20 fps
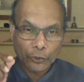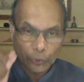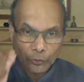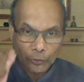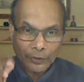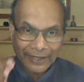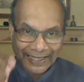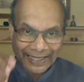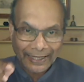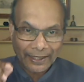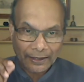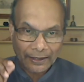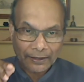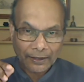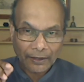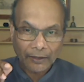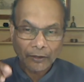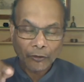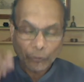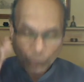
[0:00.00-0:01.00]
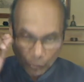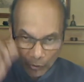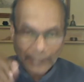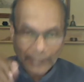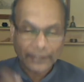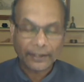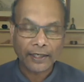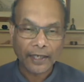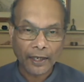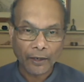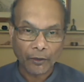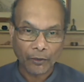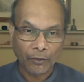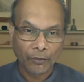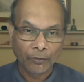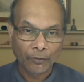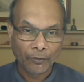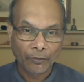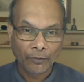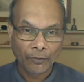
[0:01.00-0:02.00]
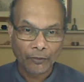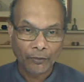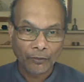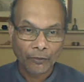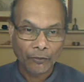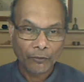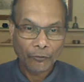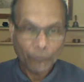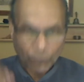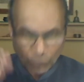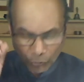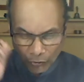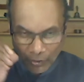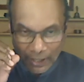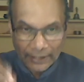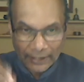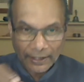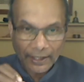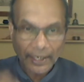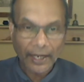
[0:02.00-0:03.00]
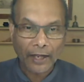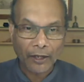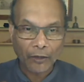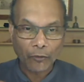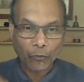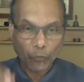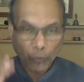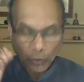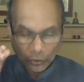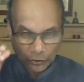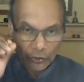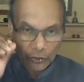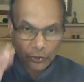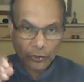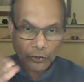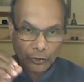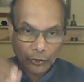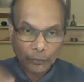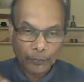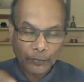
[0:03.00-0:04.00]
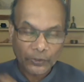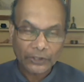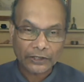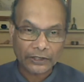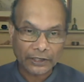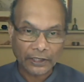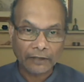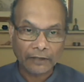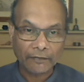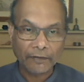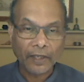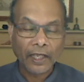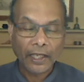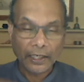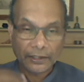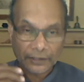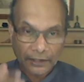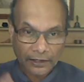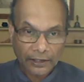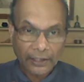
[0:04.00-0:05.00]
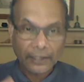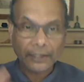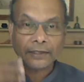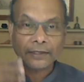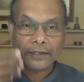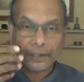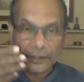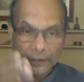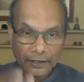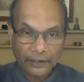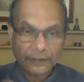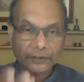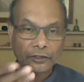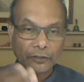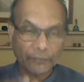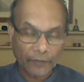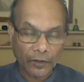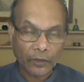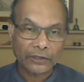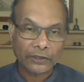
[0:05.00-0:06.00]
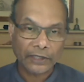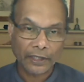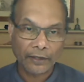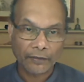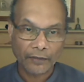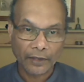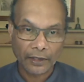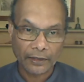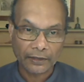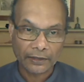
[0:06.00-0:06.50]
need right now? Right now, what do you perceive as a need in each of those areas?